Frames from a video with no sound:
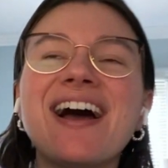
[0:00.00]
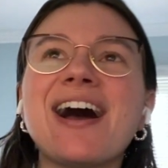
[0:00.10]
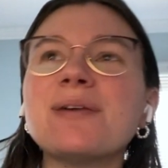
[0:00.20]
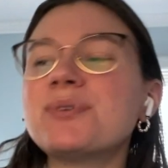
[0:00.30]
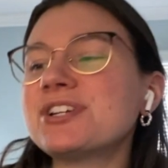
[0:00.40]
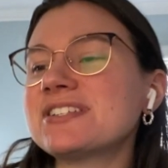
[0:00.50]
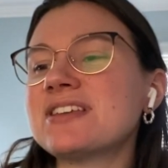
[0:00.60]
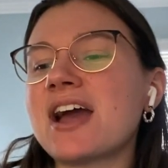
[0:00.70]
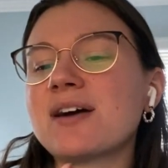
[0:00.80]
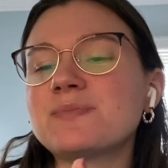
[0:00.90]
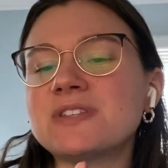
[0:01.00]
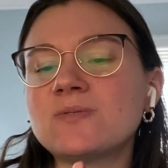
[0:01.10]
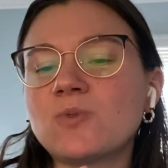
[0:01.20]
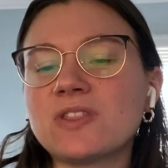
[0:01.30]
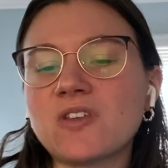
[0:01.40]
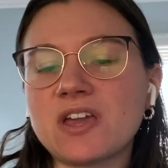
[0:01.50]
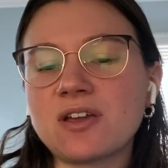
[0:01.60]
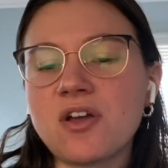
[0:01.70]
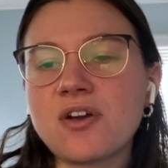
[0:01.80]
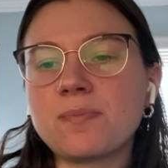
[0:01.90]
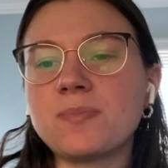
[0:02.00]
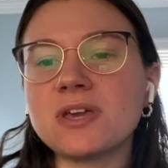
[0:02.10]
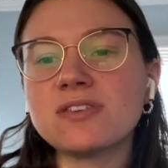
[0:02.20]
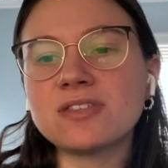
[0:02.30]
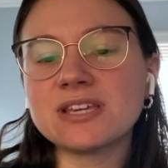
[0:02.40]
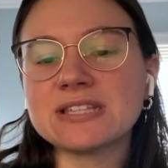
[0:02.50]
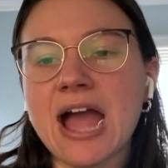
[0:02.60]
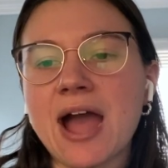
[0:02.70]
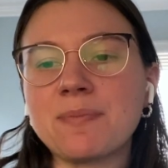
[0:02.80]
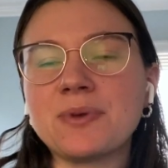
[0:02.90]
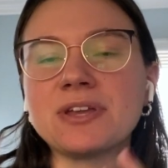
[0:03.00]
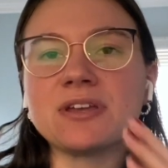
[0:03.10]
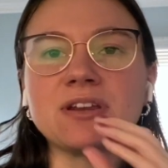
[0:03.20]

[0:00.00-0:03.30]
I'm putting tabs in when like big things happen,